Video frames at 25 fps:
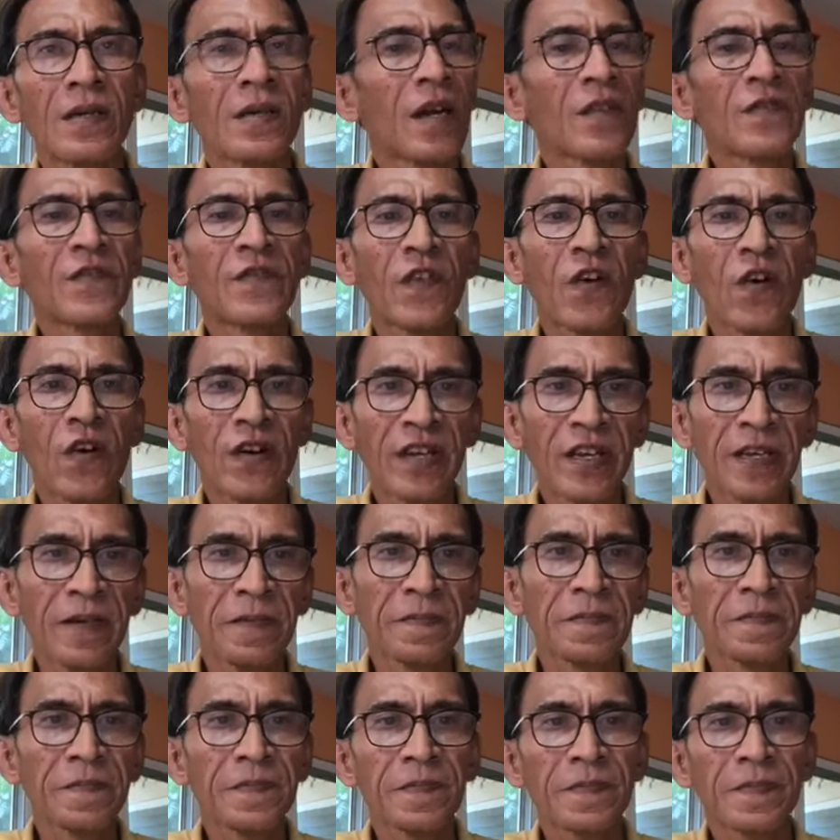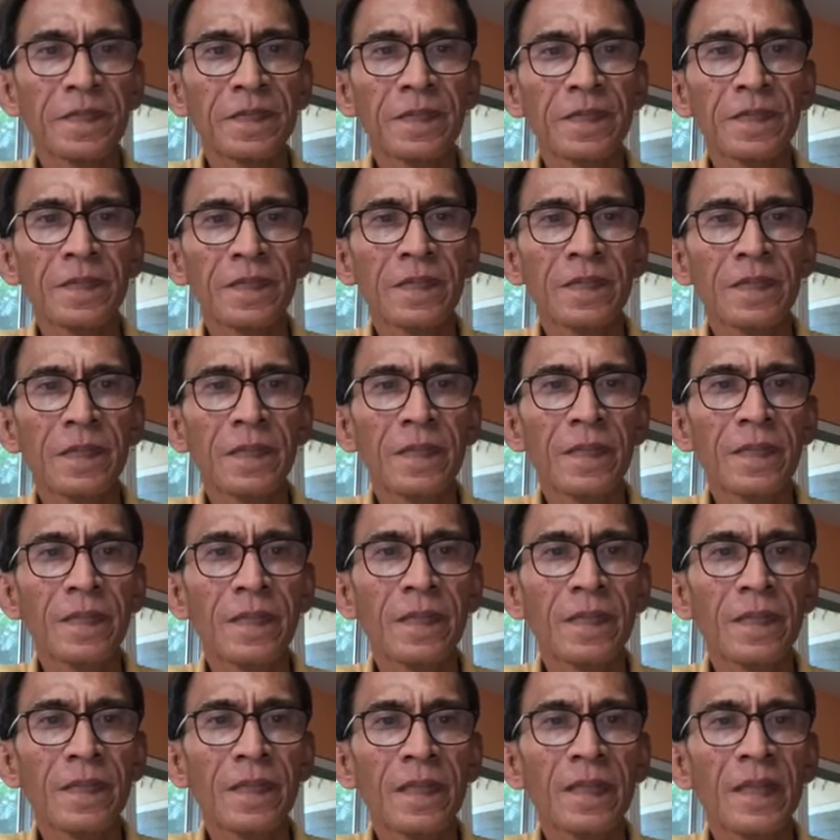not for him.
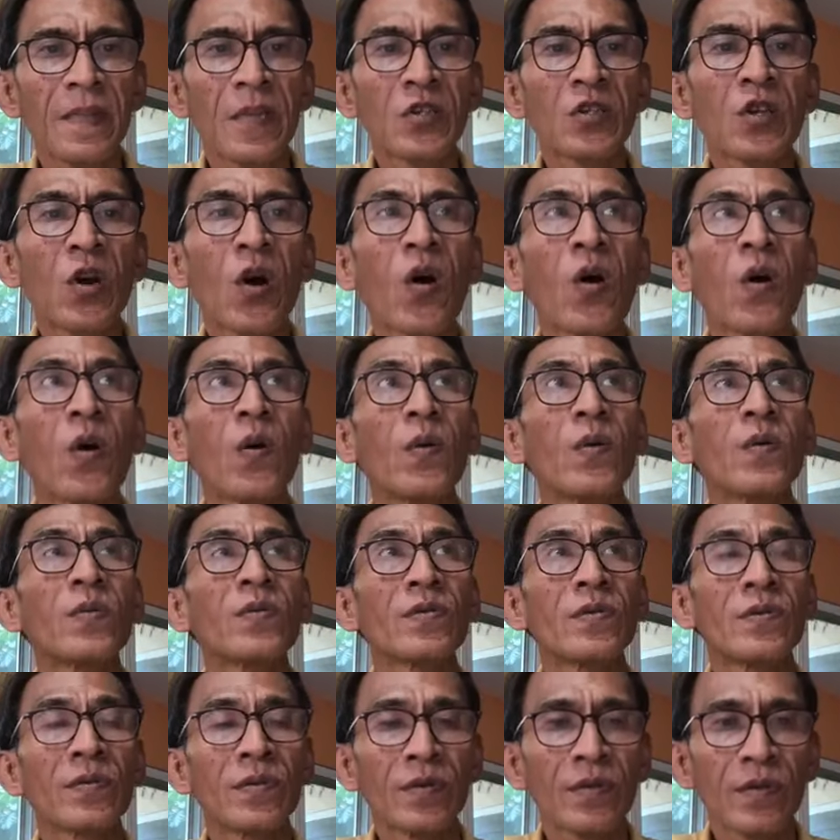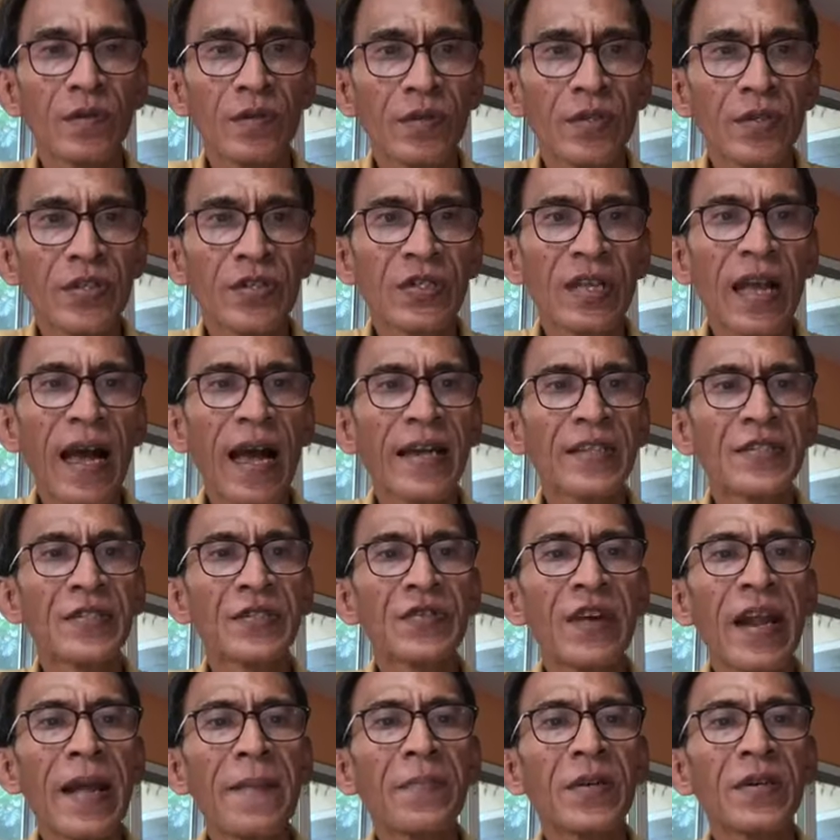The tall
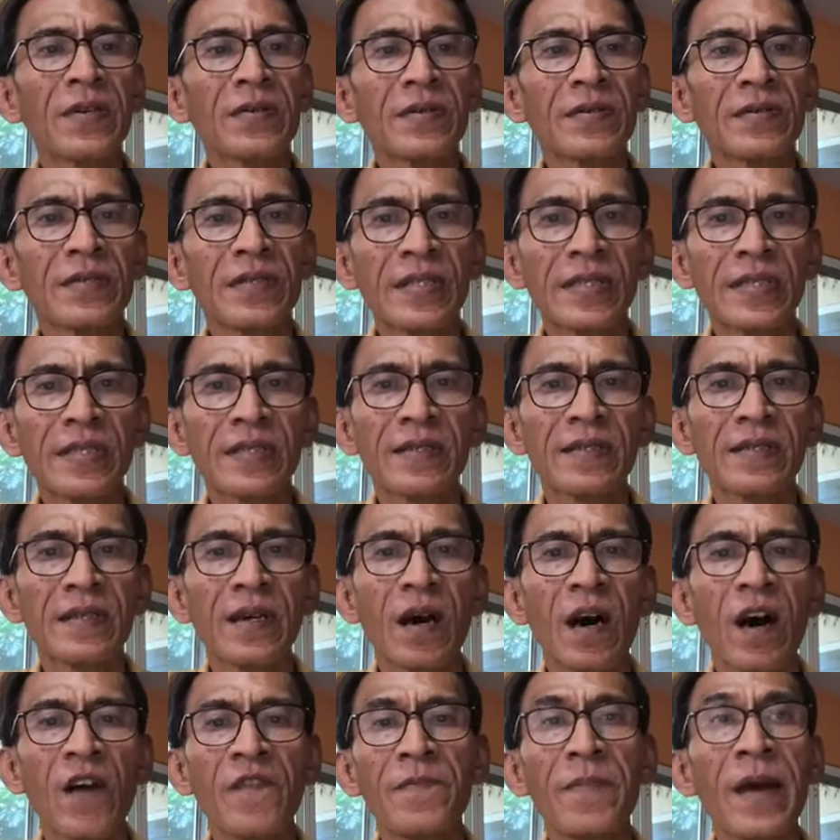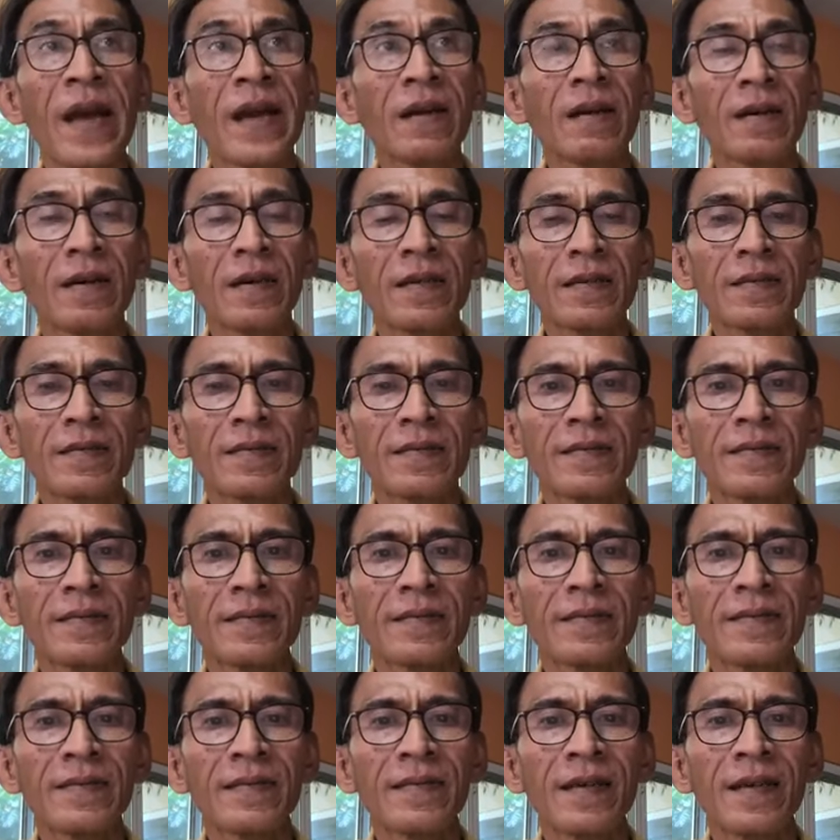skyscrapers of Bangkok,
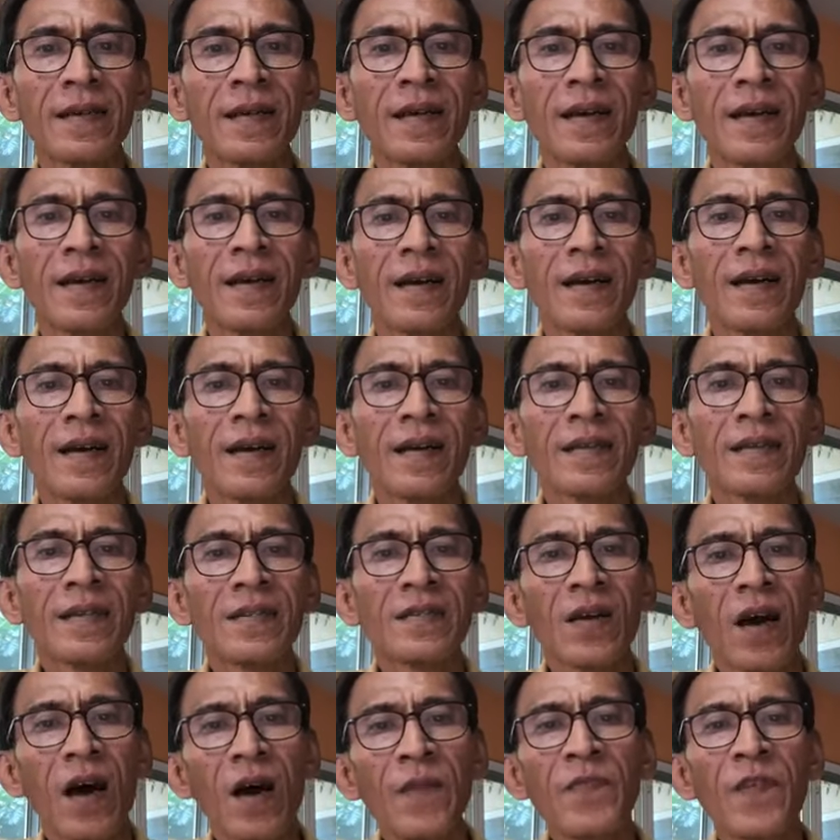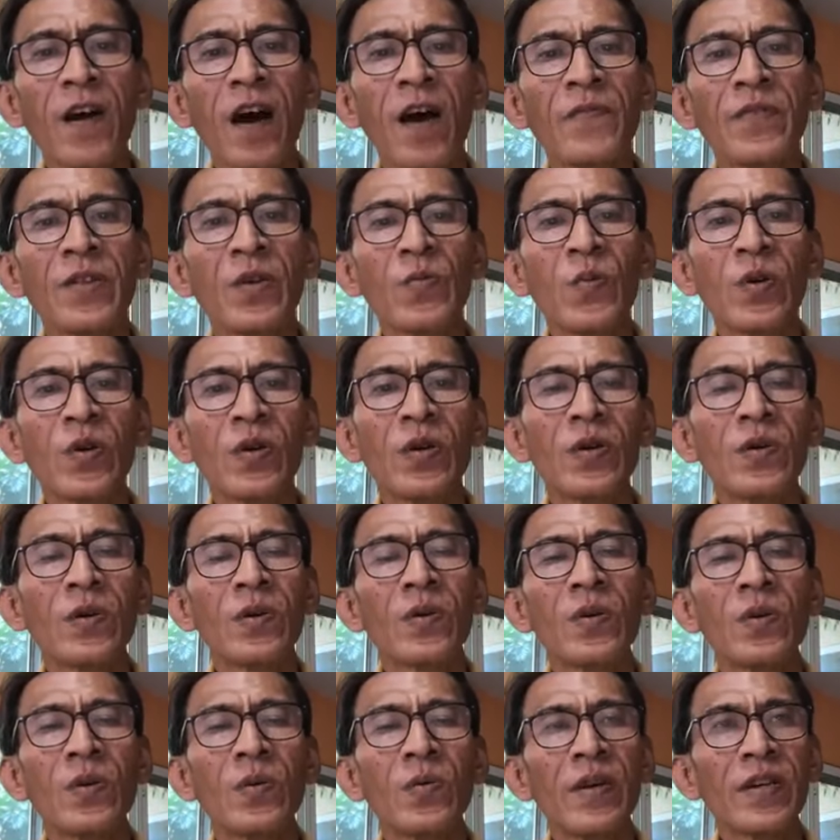the top of the
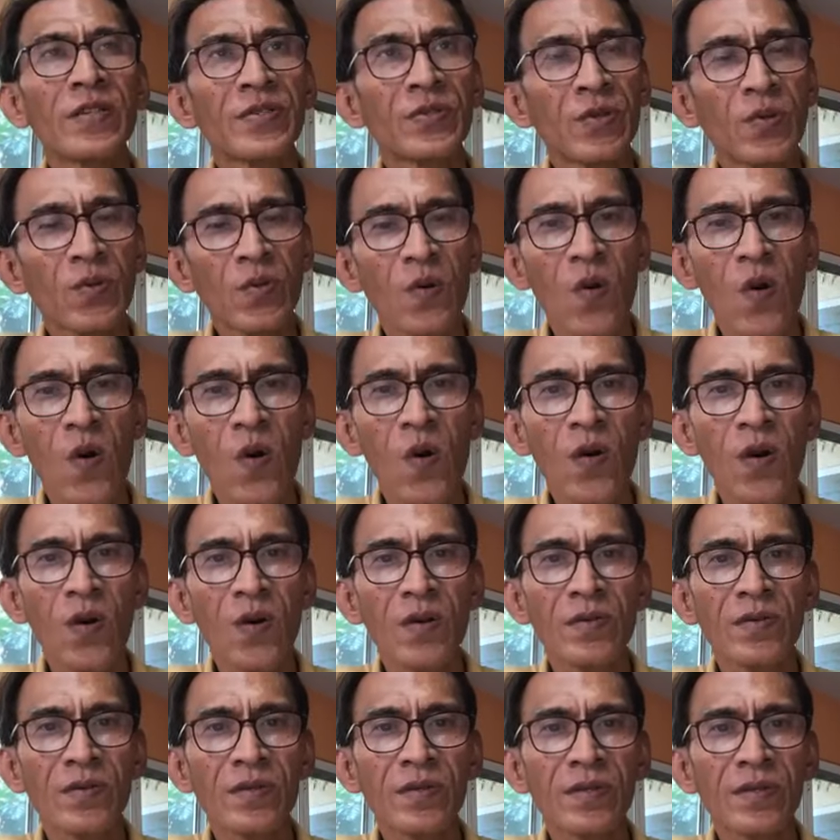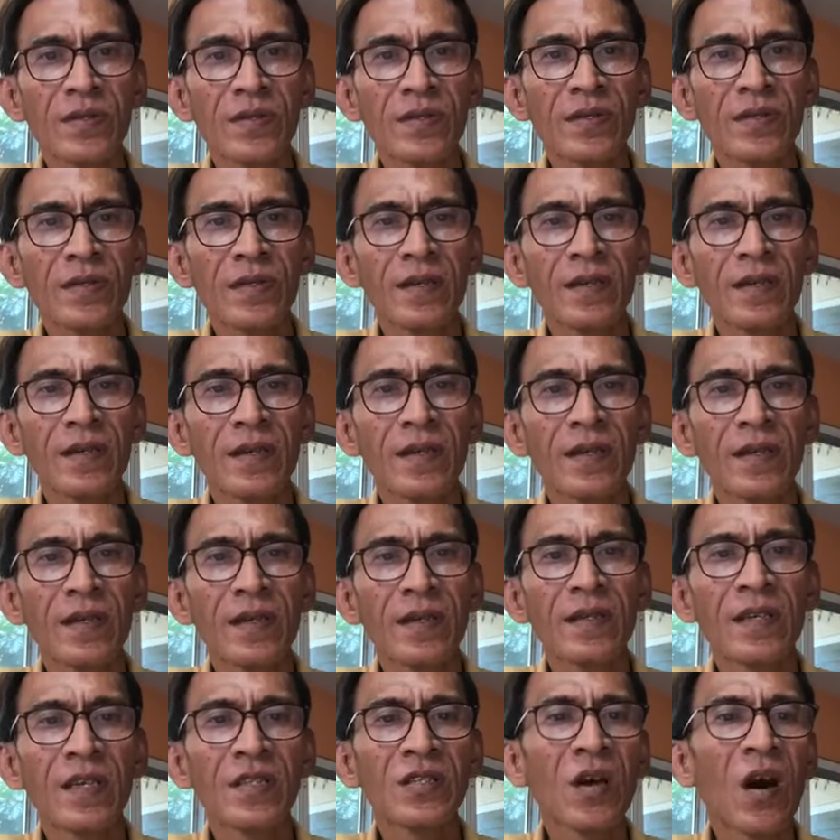world restaurants,
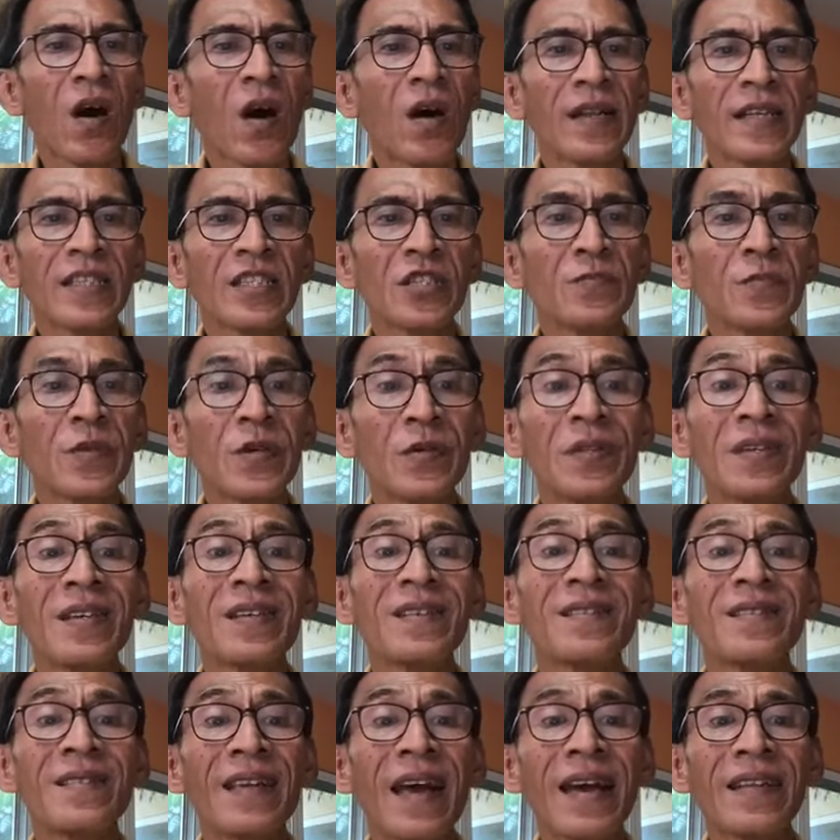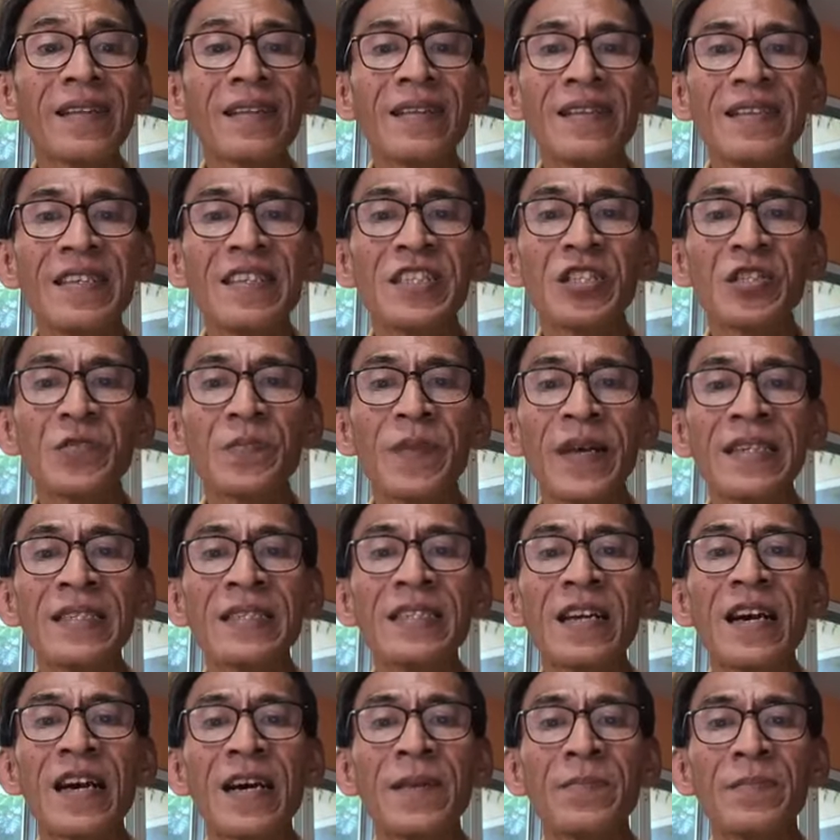the tallest building that he
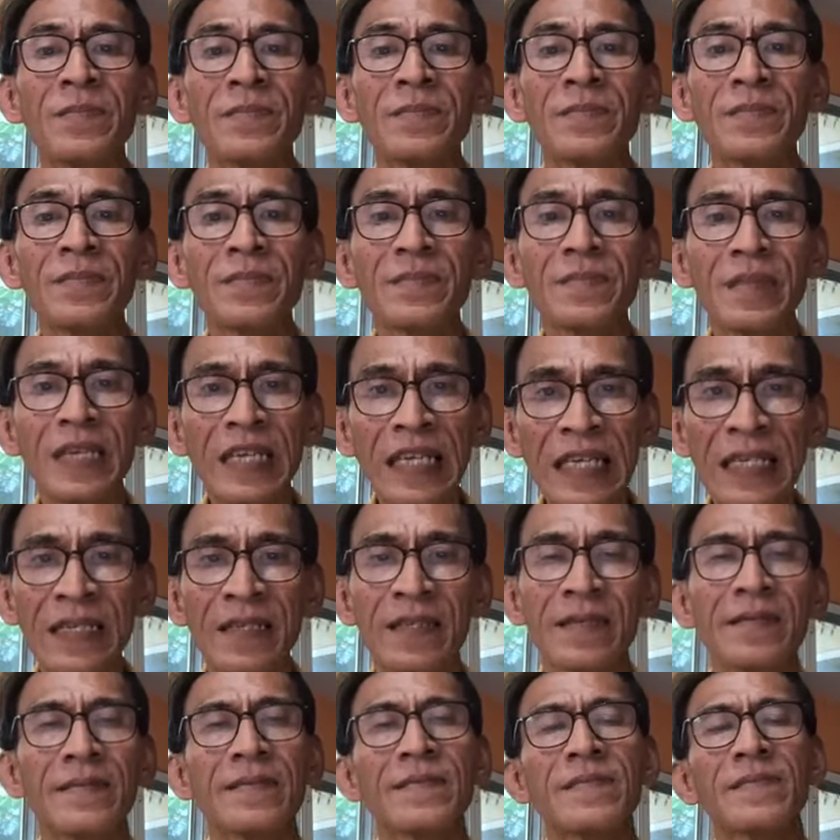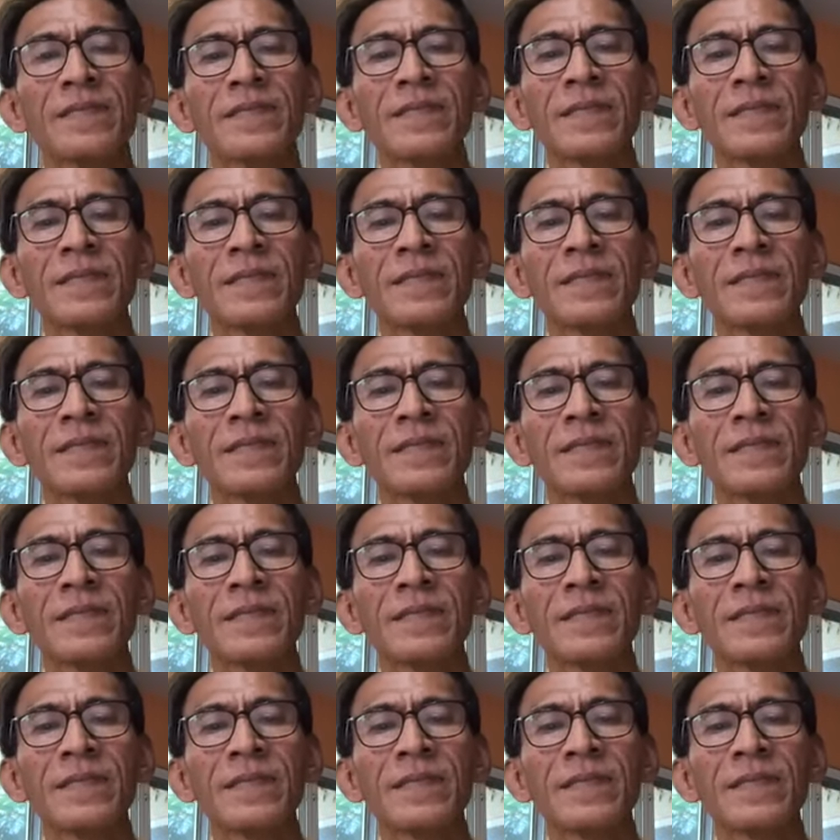spent time in,